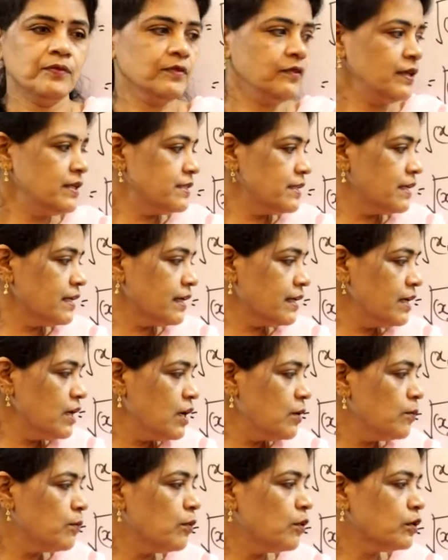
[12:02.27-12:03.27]
See children,
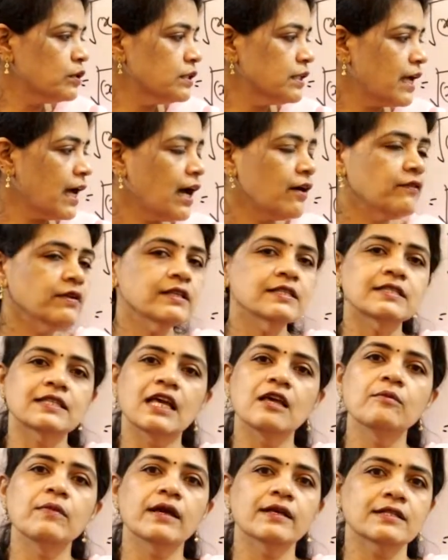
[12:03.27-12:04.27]
both having
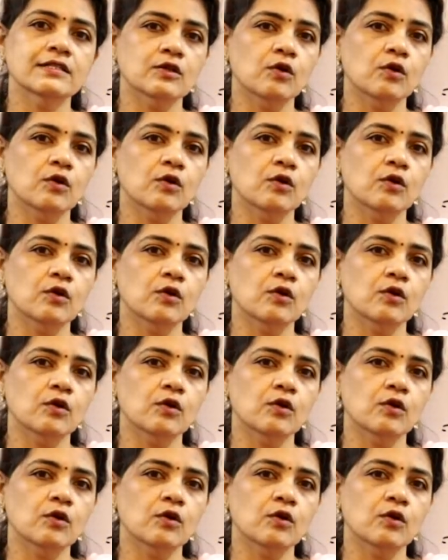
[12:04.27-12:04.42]
same x